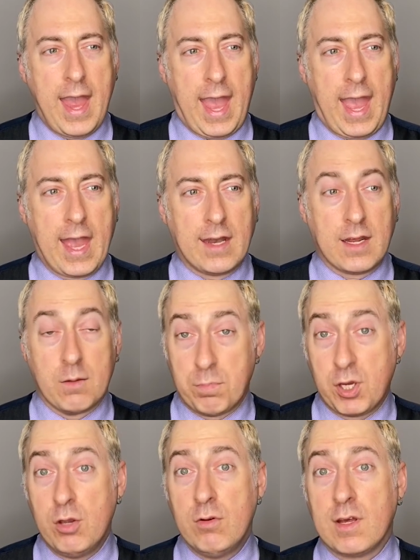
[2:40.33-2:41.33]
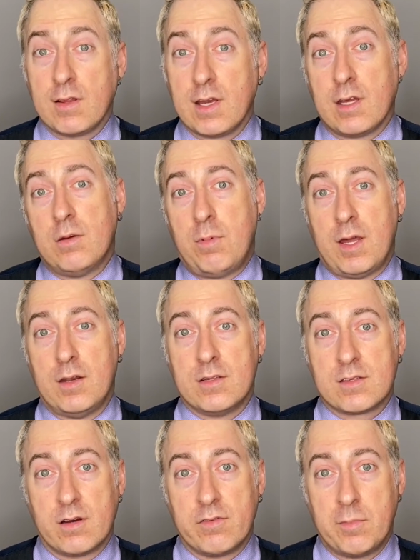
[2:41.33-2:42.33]
And impugning the
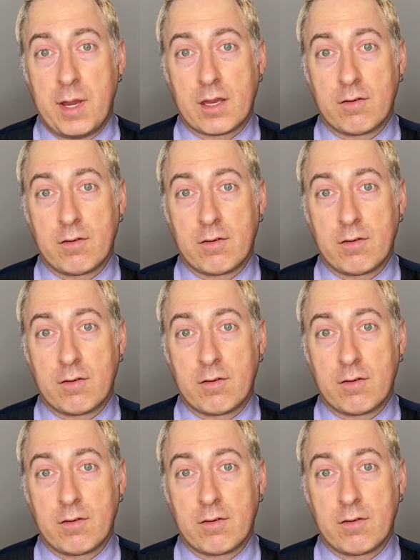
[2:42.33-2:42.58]
independence of the Bank